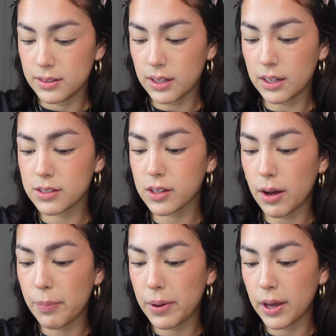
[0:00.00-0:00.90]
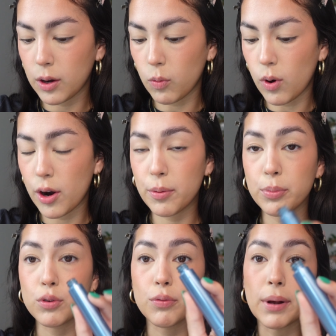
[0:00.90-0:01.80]
Telescopic
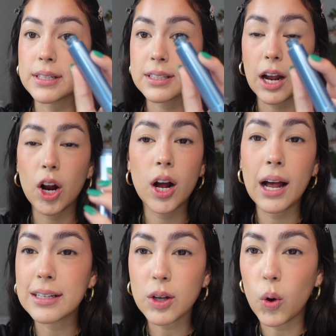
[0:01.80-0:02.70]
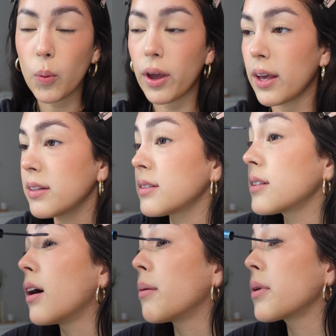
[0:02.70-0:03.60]
waterproof mascara as always.
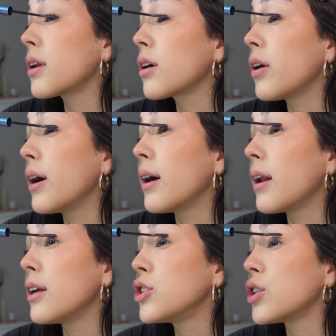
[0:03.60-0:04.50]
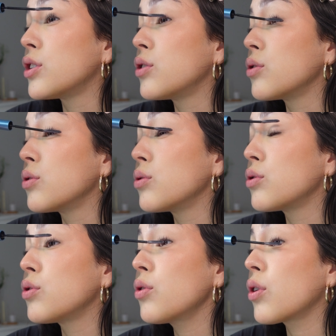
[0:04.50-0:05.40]
I'm gonna go ahead and just do
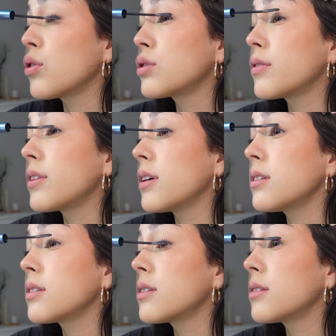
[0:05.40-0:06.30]
2 coats of this.